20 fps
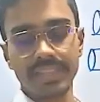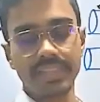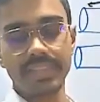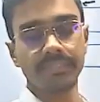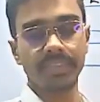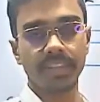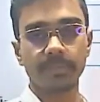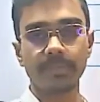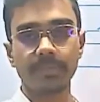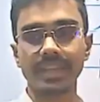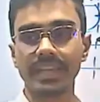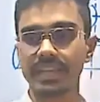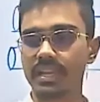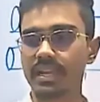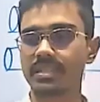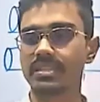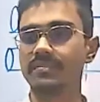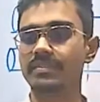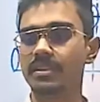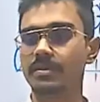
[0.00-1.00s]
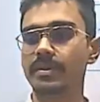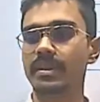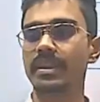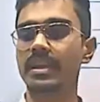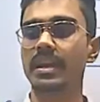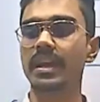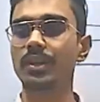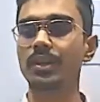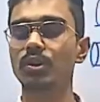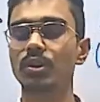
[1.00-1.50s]
beginning I
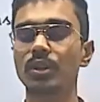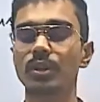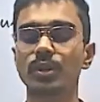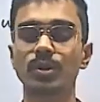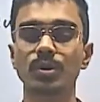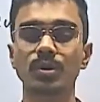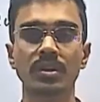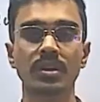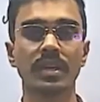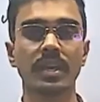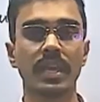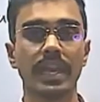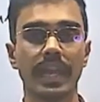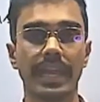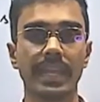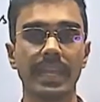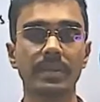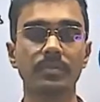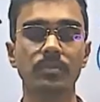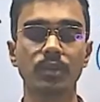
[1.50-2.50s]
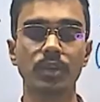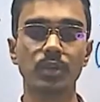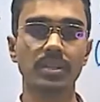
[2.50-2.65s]
told you any modulus